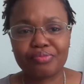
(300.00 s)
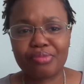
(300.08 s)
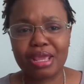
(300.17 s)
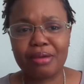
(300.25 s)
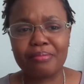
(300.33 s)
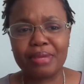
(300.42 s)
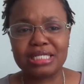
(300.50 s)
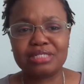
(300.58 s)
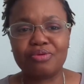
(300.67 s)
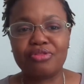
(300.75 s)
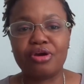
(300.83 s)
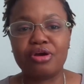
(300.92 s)
mess
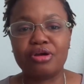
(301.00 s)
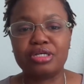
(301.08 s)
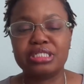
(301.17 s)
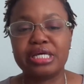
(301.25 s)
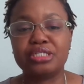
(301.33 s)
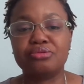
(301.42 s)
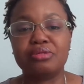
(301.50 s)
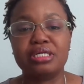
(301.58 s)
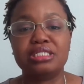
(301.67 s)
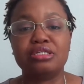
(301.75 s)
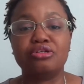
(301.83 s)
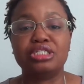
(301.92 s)
with her sexually,
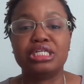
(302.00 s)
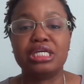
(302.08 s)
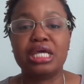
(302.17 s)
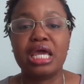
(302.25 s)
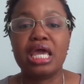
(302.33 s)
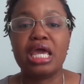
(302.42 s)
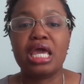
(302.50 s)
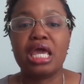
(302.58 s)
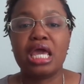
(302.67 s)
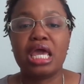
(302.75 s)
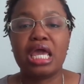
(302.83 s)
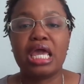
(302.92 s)
so she
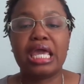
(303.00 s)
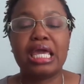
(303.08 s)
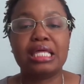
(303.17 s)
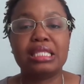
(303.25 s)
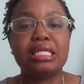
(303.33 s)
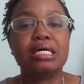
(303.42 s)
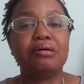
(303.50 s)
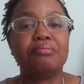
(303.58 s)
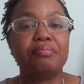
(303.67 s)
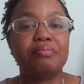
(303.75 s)
ended up